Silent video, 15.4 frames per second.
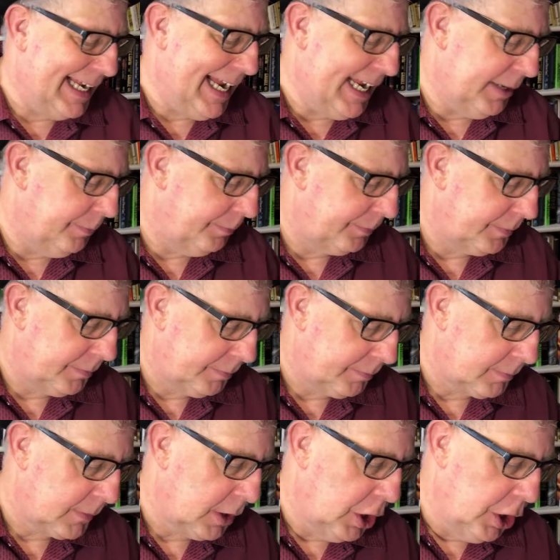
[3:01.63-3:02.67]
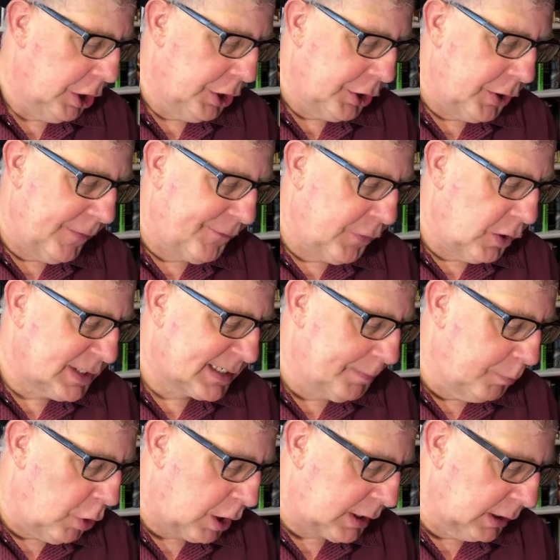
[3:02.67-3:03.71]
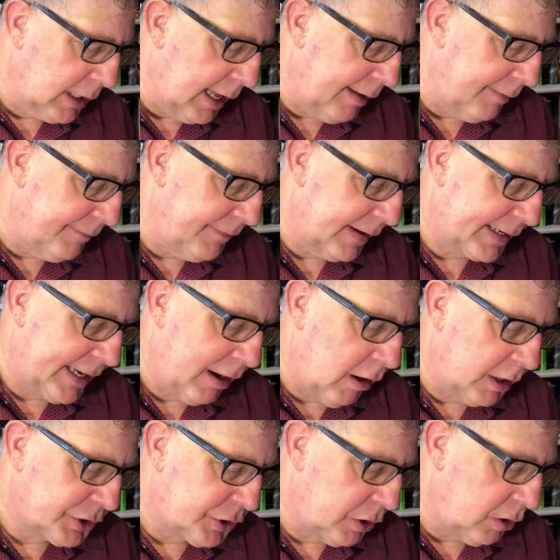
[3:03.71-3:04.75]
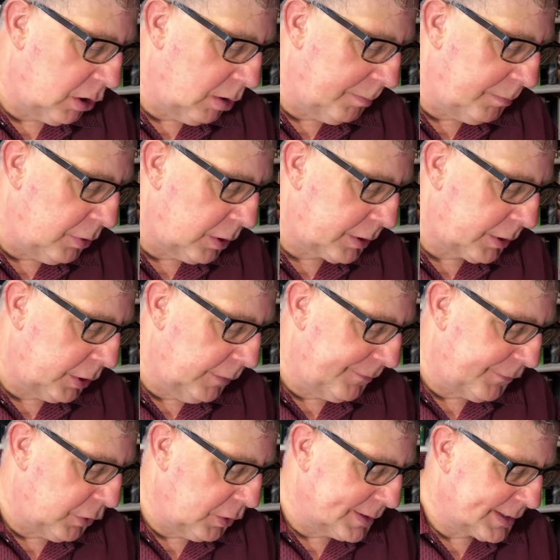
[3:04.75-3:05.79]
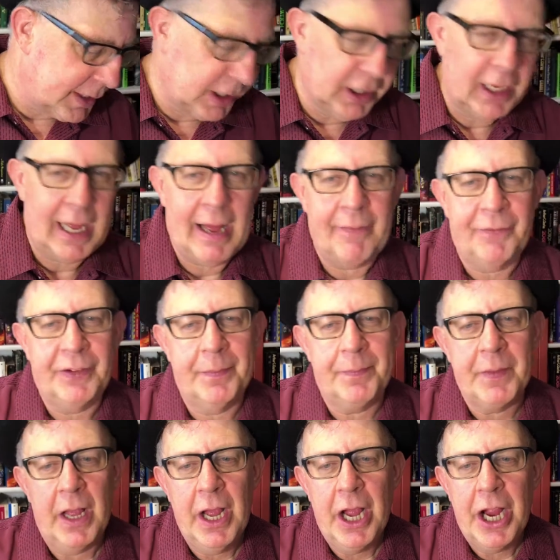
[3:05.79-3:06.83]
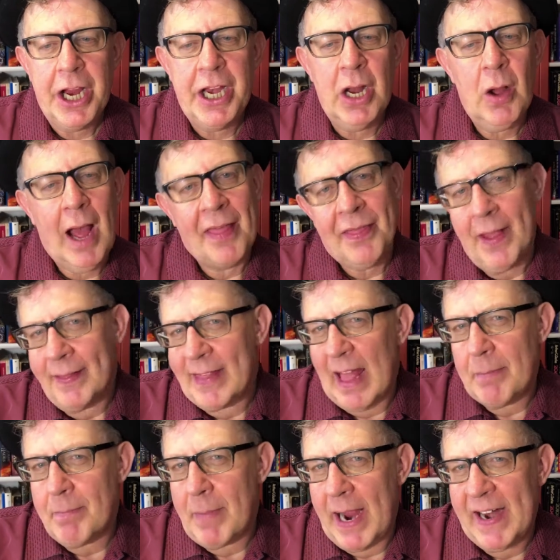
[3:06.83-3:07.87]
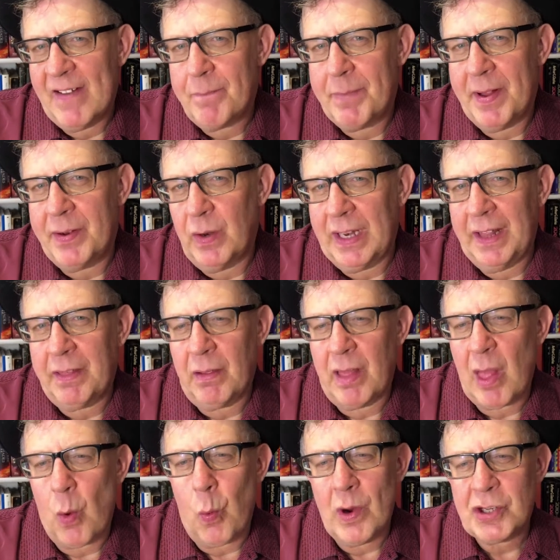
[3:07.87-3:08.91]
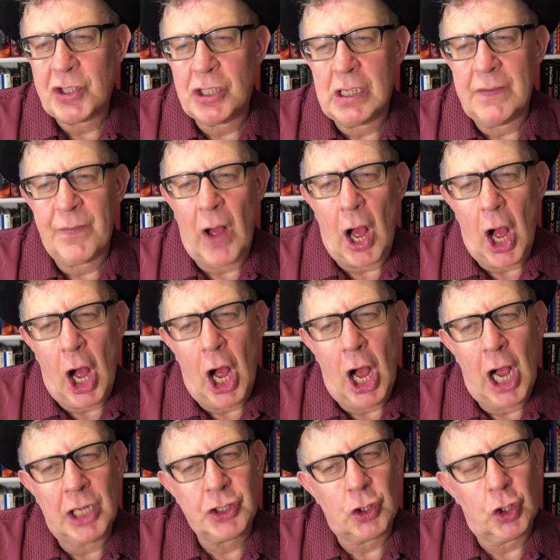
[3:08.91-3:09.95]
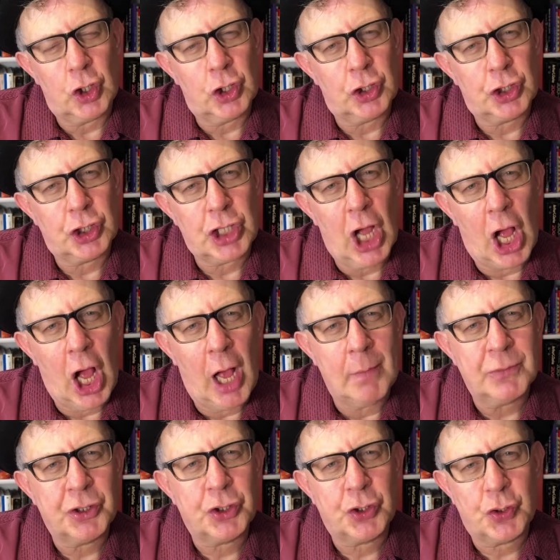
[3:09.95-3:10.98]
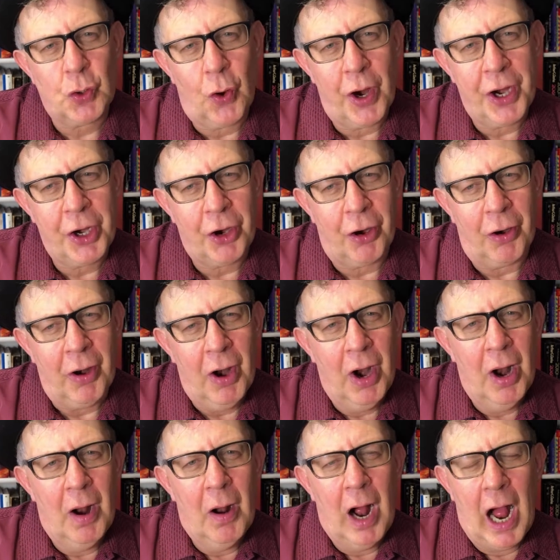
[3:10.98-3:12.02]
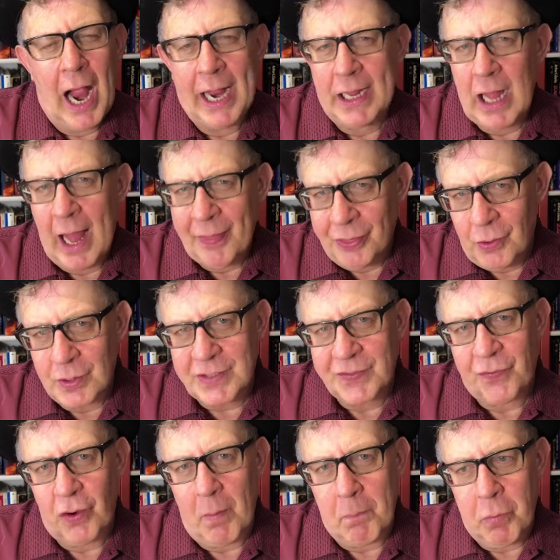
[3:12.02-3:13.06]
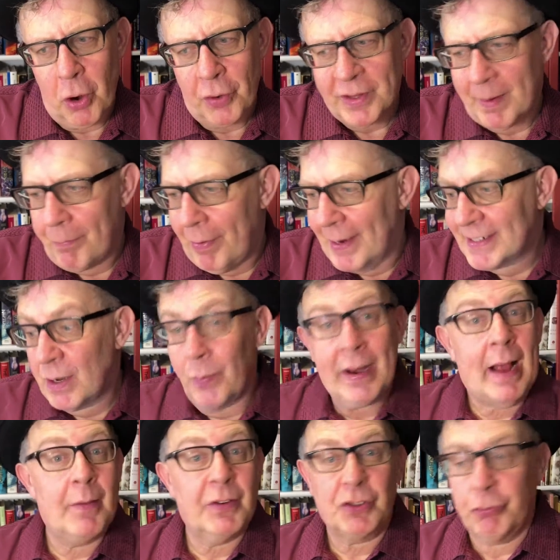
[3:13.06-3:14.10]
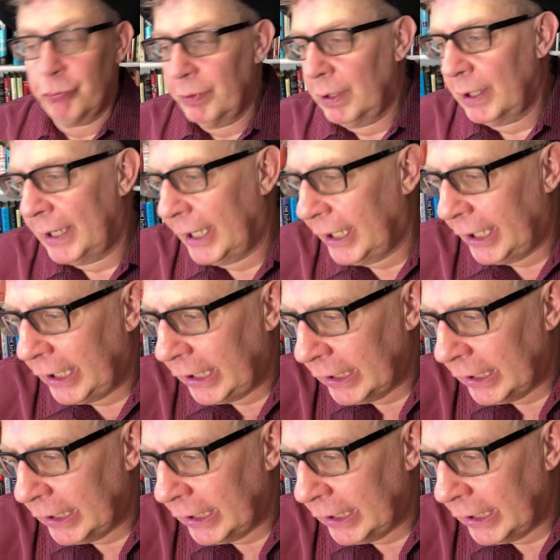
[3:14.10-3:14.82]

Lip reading: Dean, your first book love, a character or book you first loved. You know, I think that might have been either The Wizard of Oz or Tom Sawyer. I got those for a birthday present when I was really